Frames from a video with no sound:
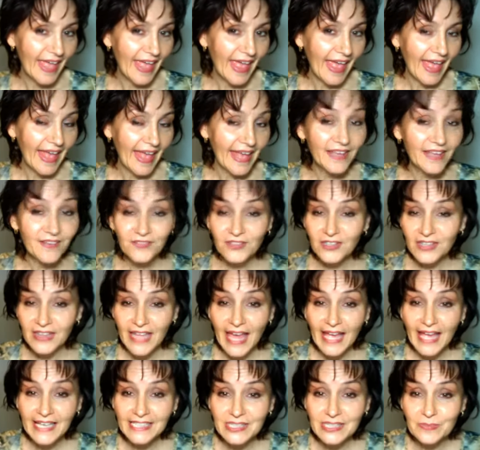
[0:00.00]
If you'd
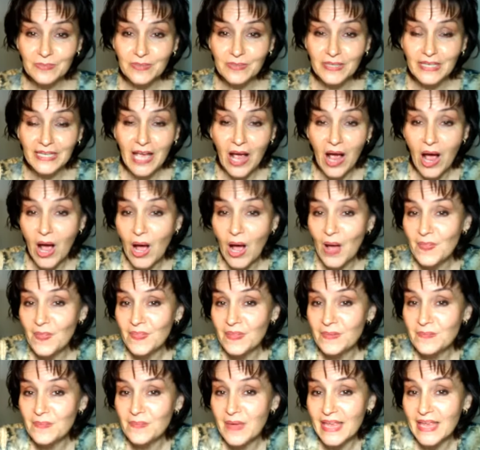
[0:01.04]
like to be on
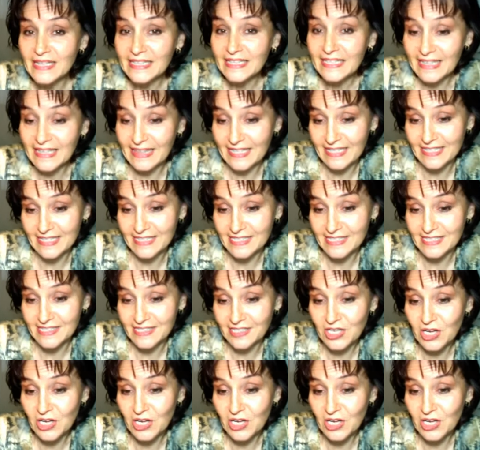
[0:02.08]
the mailing list,